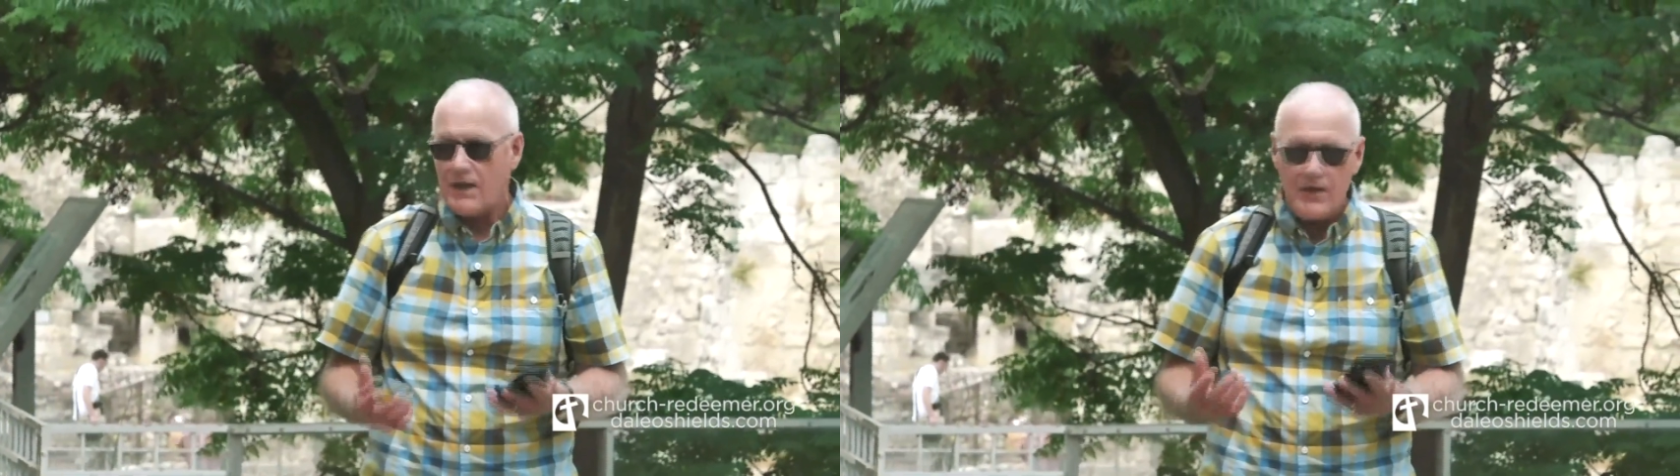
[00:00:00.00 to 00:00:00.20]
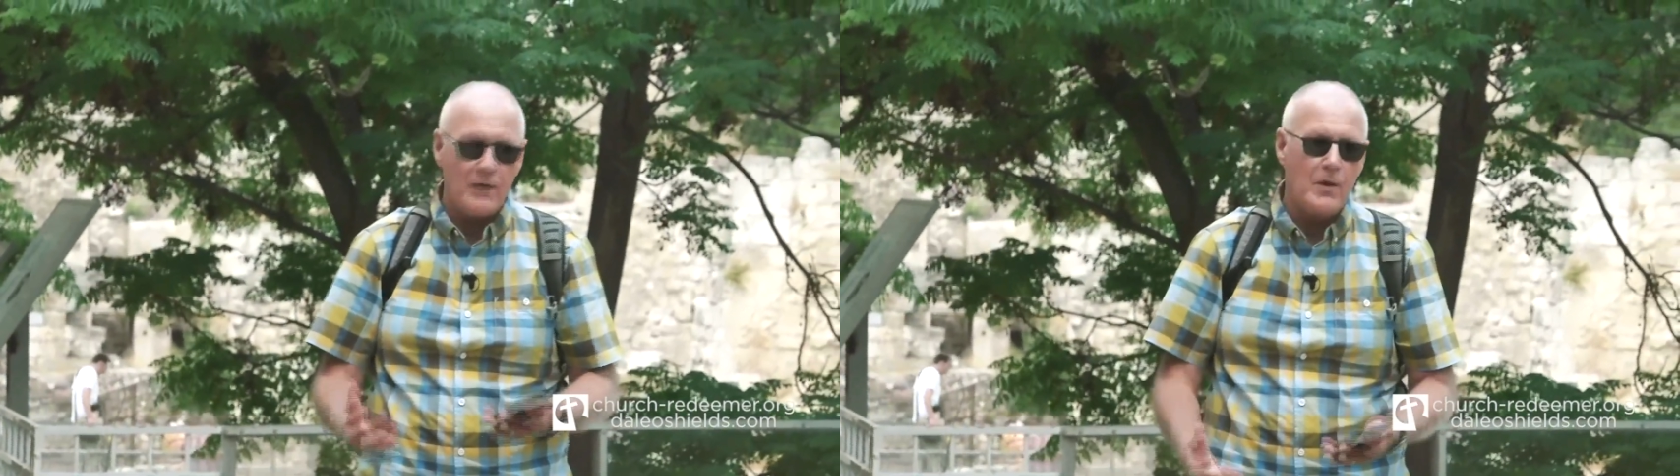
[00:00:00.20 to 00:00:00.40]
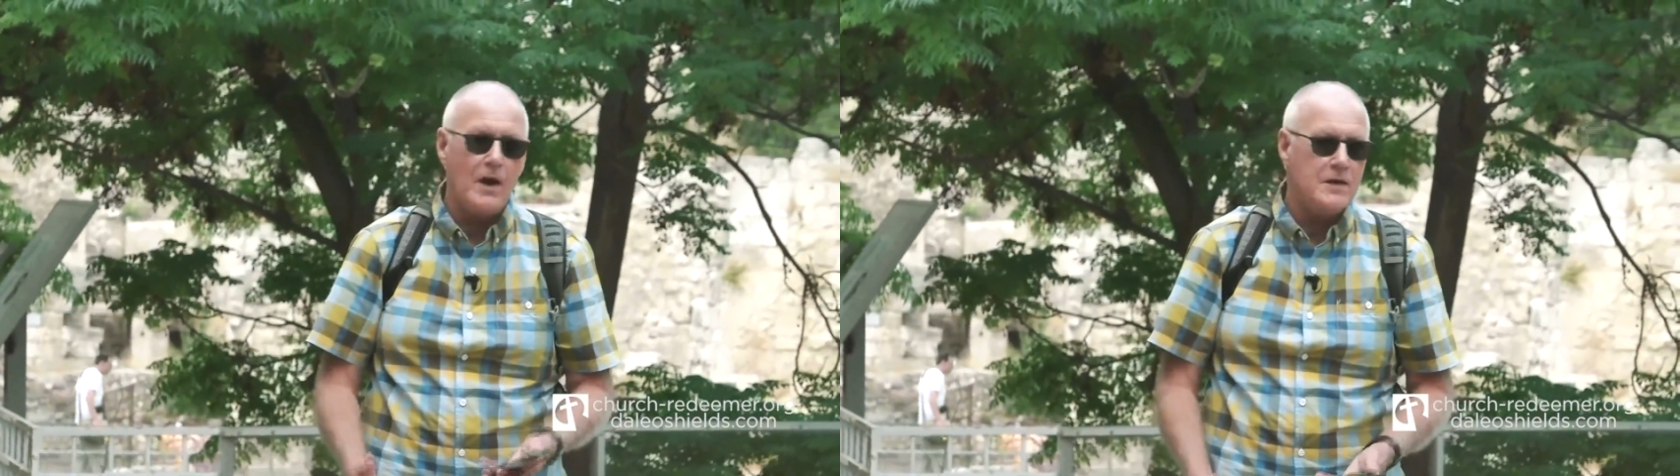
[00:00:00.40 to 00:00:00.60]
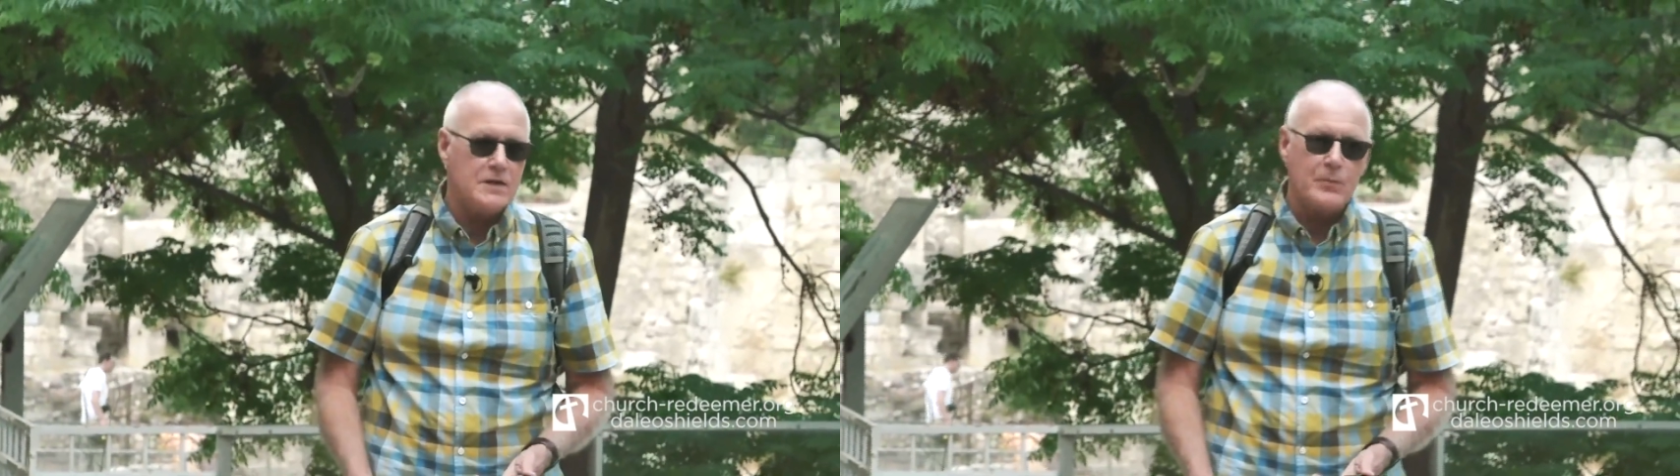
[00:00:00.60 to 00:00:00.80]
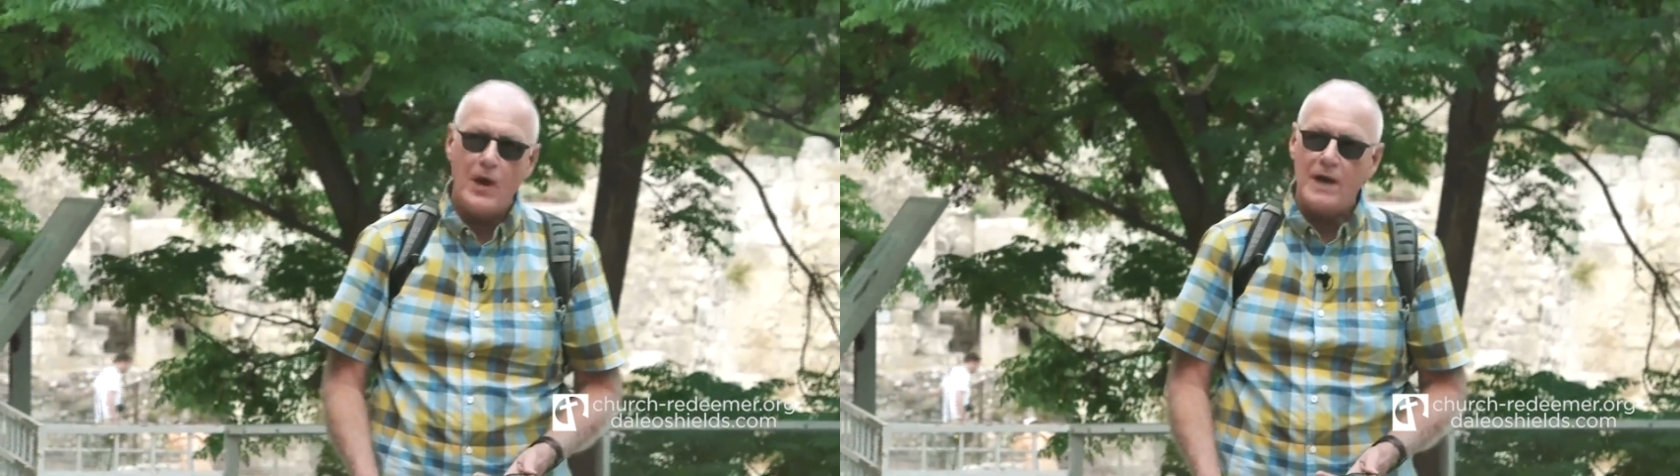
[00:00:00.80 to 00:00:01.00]
I think we ought to
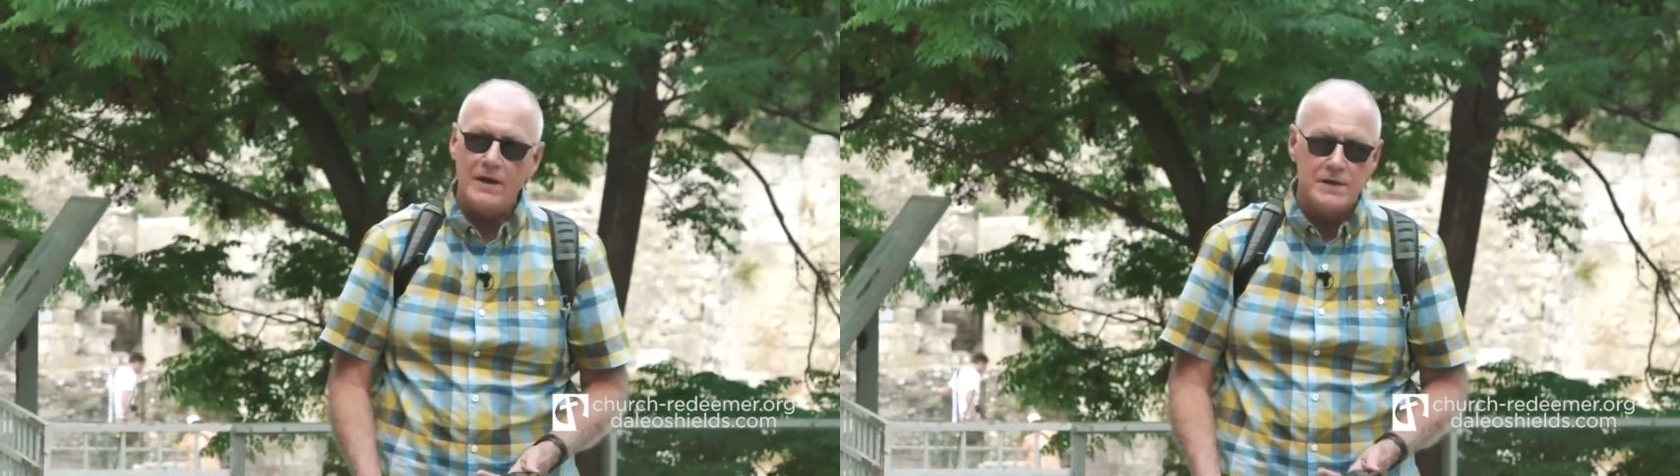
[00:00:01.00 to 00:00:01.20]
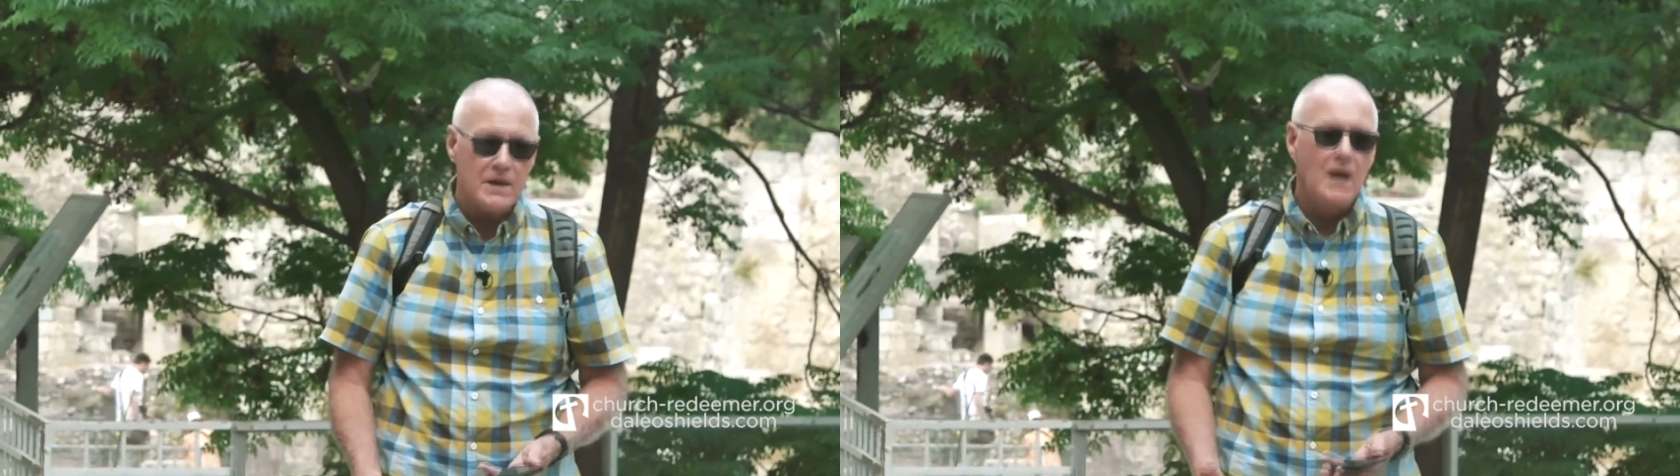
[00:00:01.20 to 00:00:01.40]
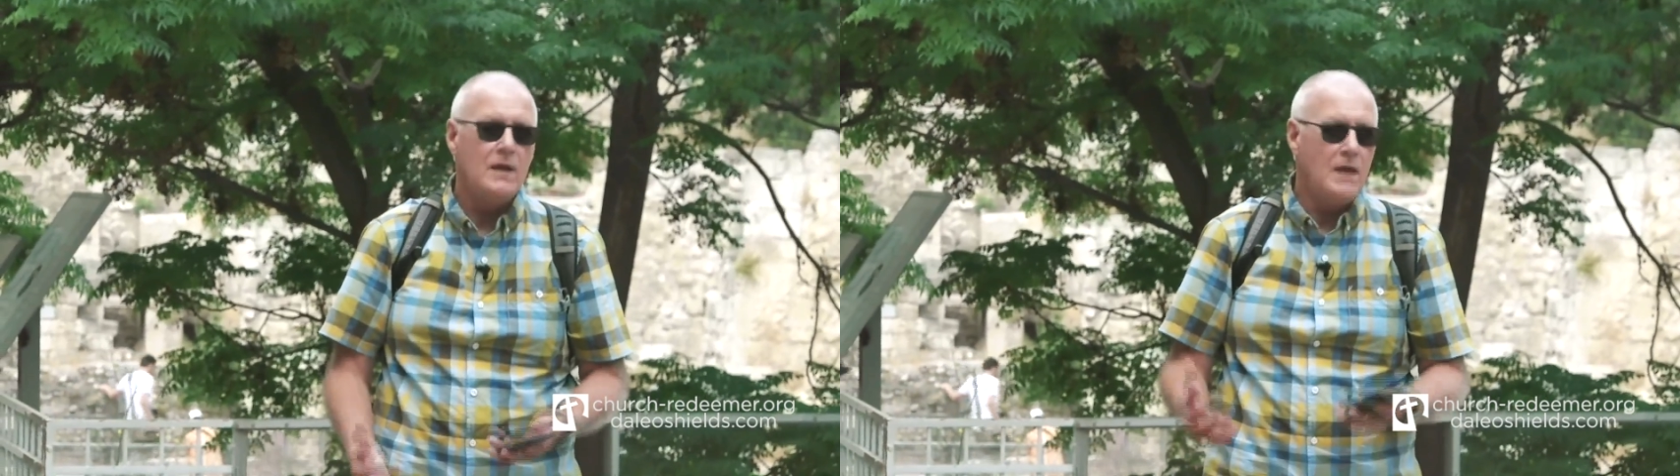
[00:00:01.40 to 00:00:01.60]
just practice,